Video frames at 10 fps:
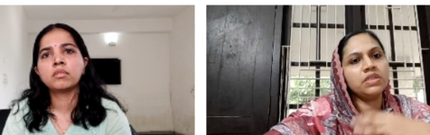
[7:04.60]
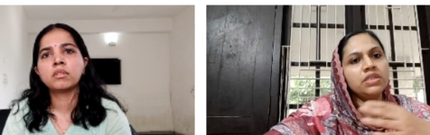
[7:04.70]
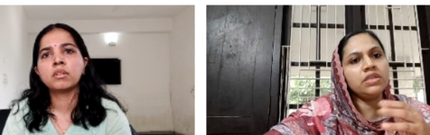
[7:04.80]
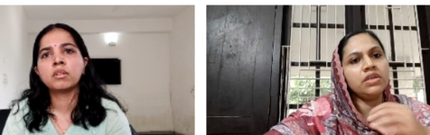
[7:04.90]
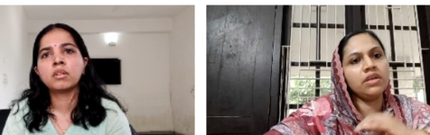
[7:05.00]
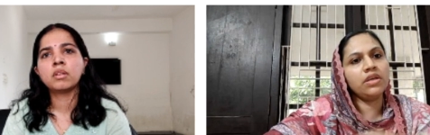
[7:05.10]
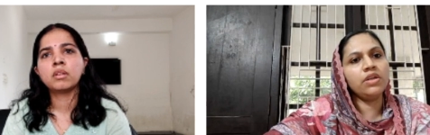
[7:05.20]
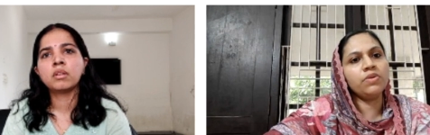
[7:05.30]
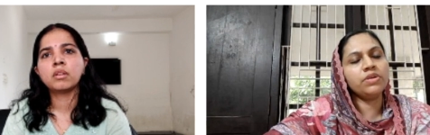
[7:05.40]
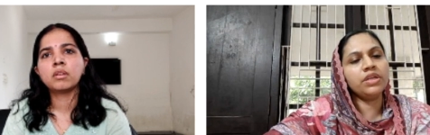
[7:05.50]
Speaker 1: it uh,
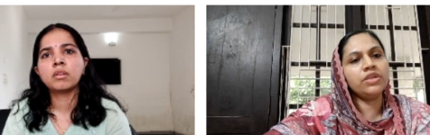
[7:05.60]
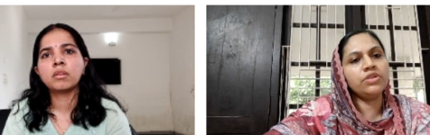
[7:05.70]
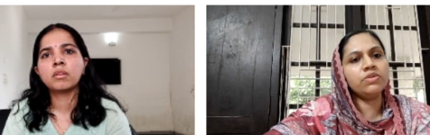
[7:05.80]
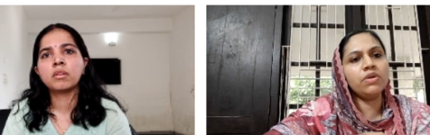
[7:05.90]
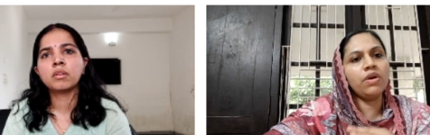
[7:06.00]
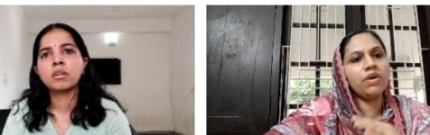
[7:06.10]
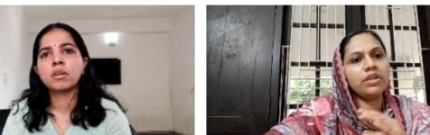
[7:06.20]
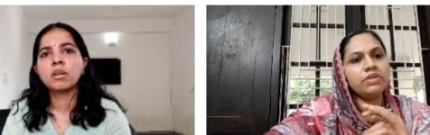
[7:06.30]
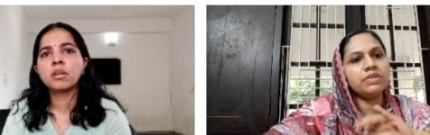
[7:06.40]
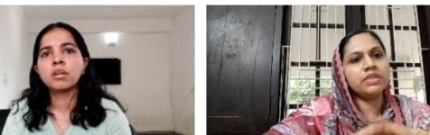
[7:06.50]
looked into, or
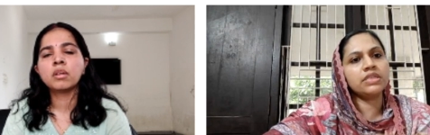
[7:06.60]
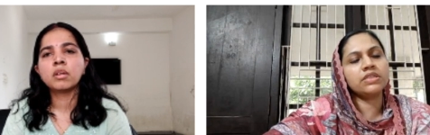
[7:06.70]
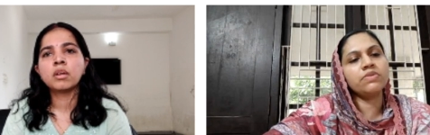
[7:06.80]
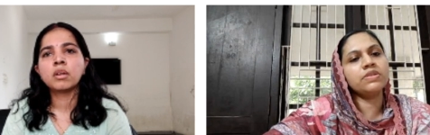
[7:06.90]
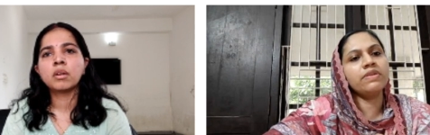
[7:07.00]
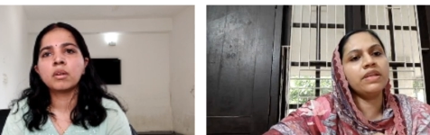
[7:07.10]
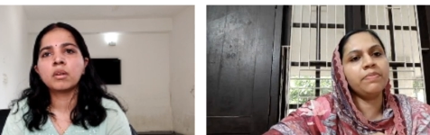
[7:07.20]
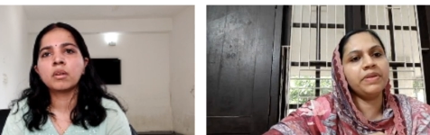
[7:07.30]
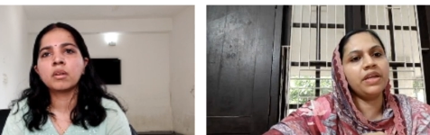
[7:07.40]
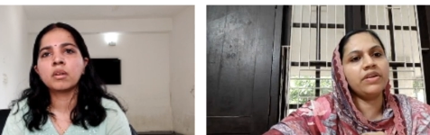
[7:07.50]
it was exclusively a
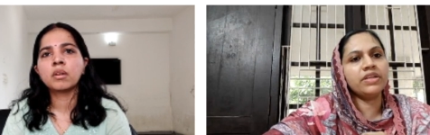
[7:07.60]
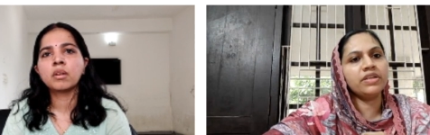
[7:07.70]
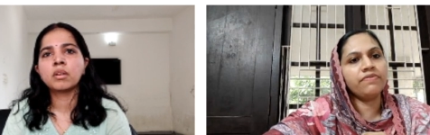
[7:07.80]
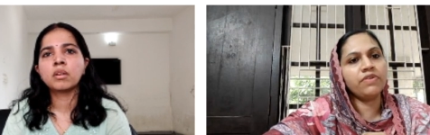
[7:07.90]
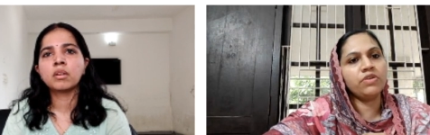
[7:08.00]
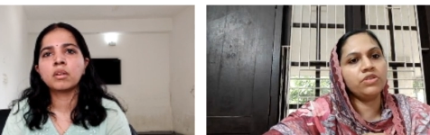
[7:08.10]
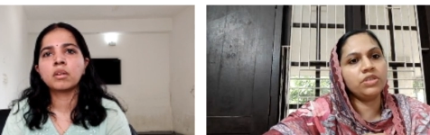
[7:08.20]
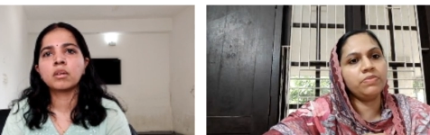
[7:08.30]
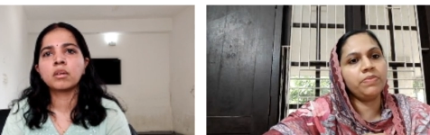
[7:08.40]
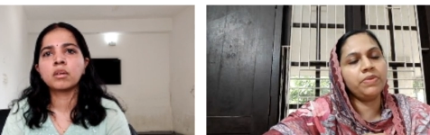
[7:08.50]
pediatric
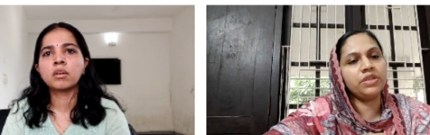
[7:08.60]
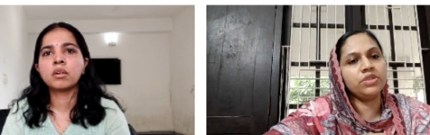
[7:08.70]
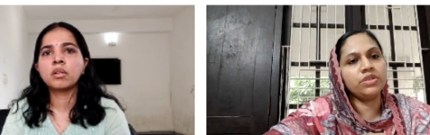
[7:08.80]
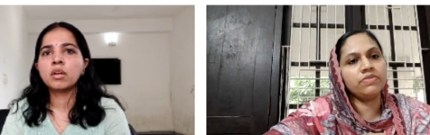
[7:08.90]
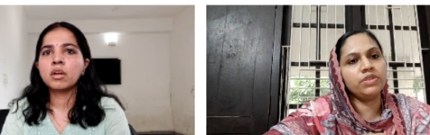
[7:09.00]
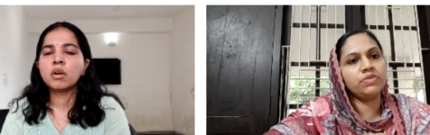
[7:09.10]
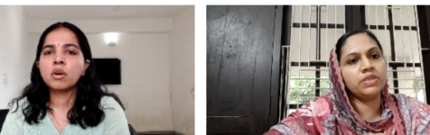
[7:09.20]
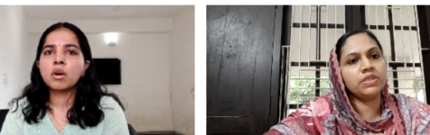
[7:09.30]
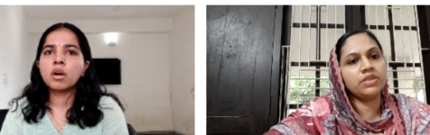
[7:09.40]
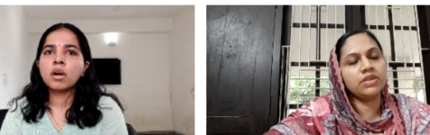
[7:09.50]
nephrology preparation which
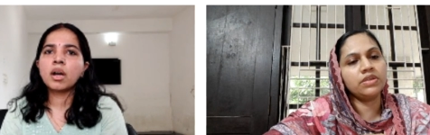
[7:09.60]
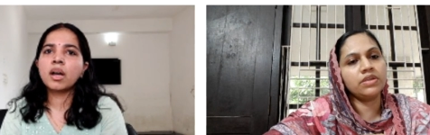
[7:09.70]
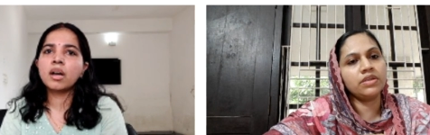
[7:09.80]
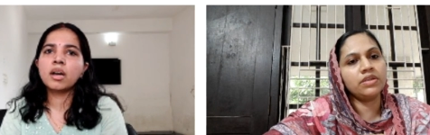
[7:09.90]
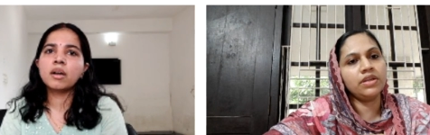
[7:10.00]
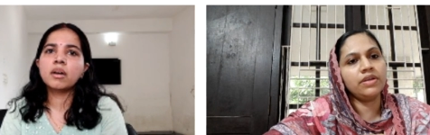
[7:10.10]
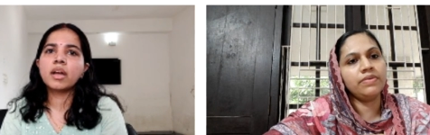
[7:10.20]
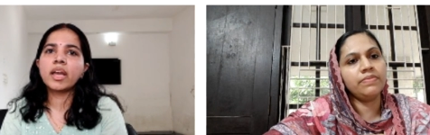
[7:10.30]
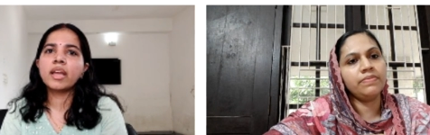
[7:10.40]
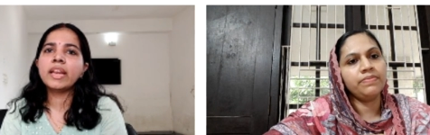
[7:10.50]
was done?
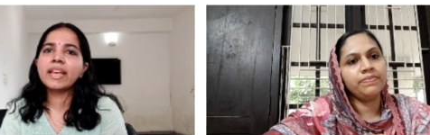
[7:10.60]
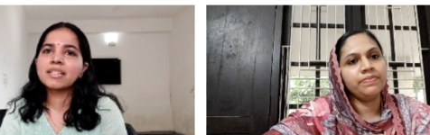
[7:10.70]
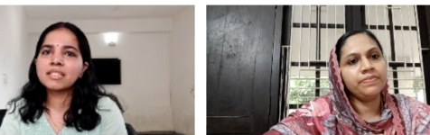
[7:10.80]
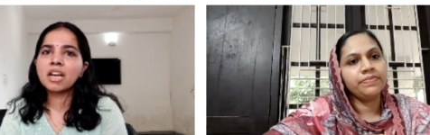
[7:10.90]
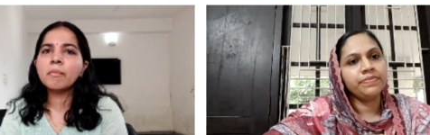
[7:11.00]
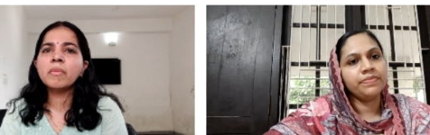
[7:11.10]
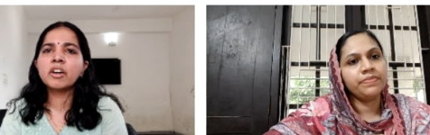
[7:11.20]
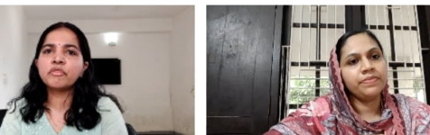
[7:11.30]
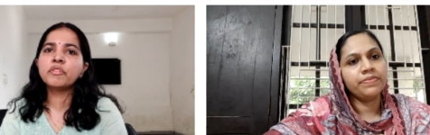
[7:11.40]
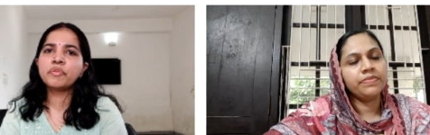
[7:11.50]
Speaker 2: In exam,
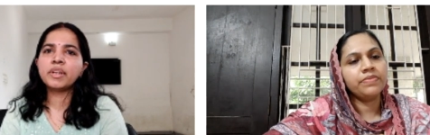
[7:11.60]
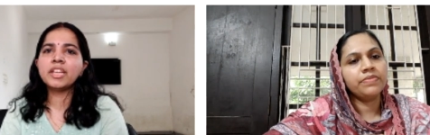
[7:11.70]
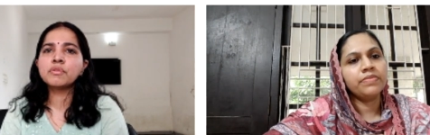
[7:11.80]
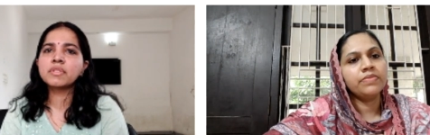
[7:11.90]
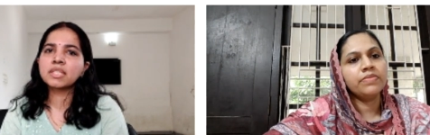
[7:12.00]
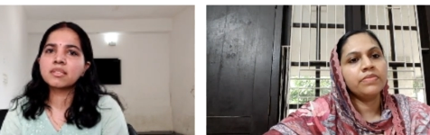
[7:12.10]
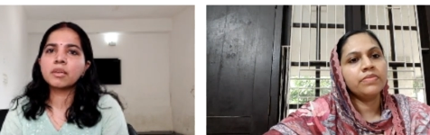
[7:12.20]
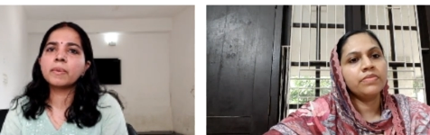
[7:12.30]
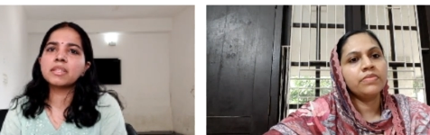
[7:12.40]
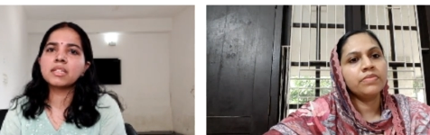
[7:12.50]
50 to 60
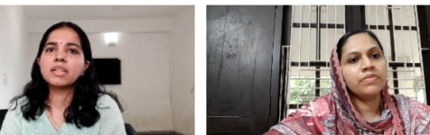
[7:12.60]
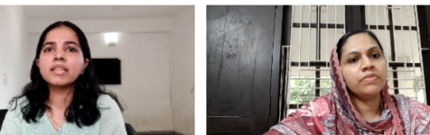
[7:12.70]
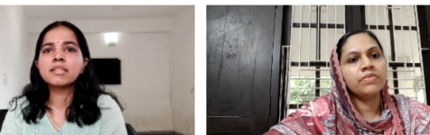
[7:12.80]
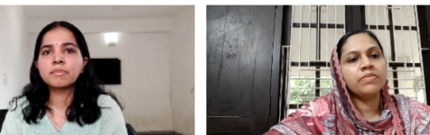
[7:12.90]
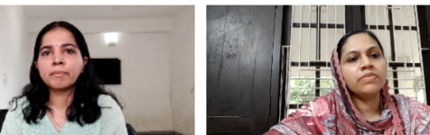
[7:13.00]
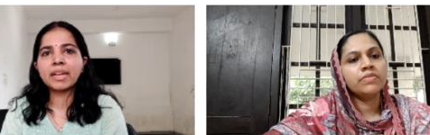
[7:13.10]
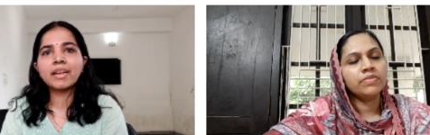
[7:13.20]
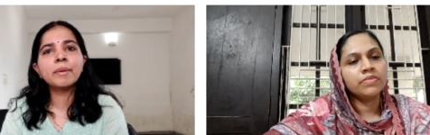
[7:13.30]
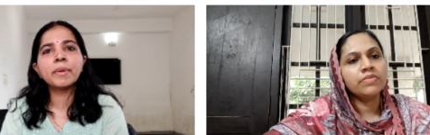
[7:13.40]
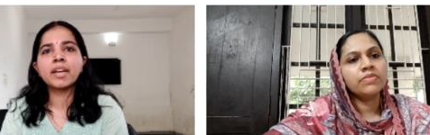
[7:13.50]
percentage is
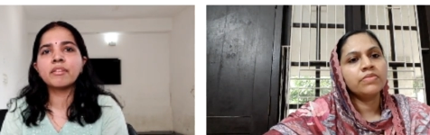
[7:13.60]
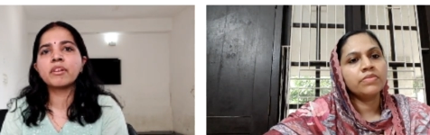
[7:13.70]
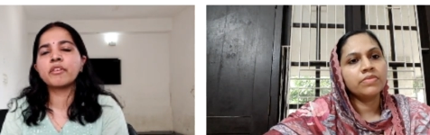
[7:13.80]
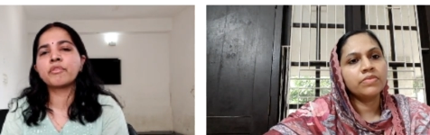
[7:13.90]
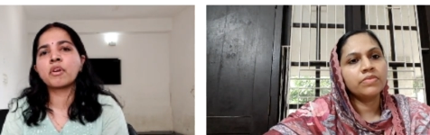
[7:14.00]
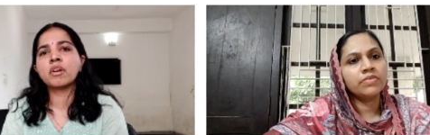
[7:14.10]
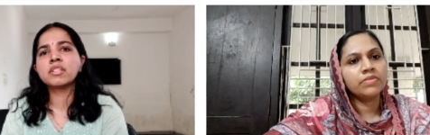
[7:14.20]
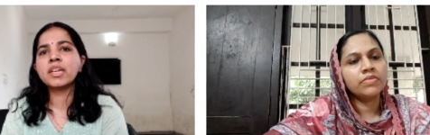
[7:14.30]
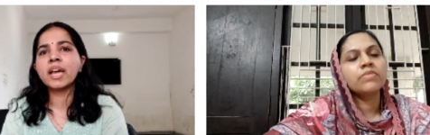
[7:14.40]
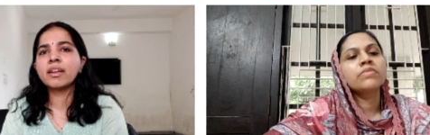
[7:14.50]
mainly pediatric
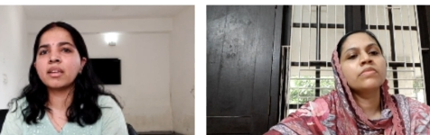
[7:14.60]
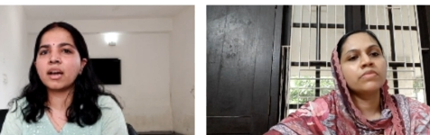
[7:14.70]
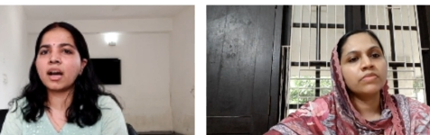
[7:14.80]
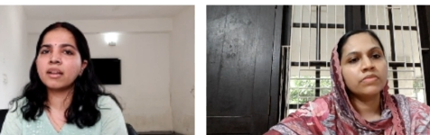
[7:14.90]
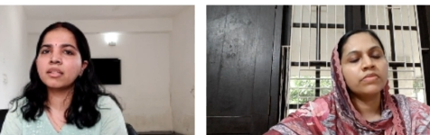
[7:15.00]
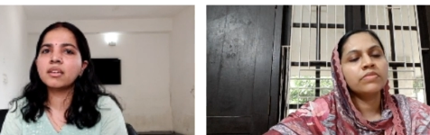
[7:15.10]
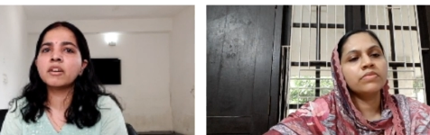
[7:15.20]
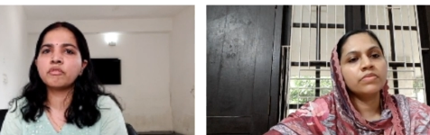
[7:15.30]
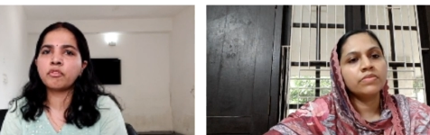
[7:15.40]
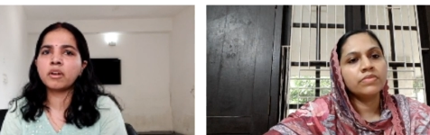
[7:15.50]
nephrology, and
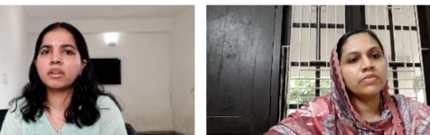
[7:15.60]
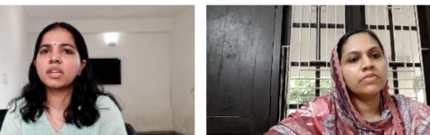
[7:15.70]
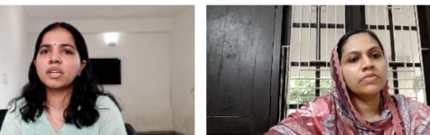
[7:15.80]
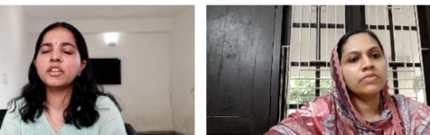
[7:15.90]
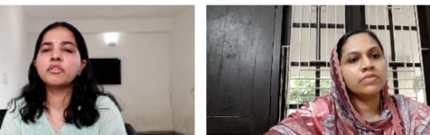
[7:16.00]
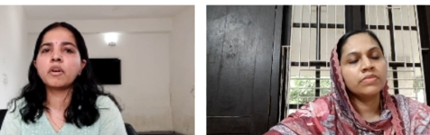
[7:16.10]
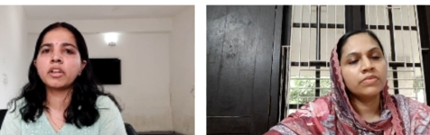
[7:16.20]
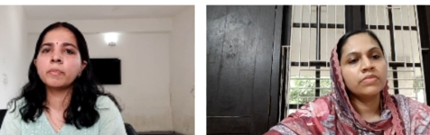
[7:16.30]
another 30 to 40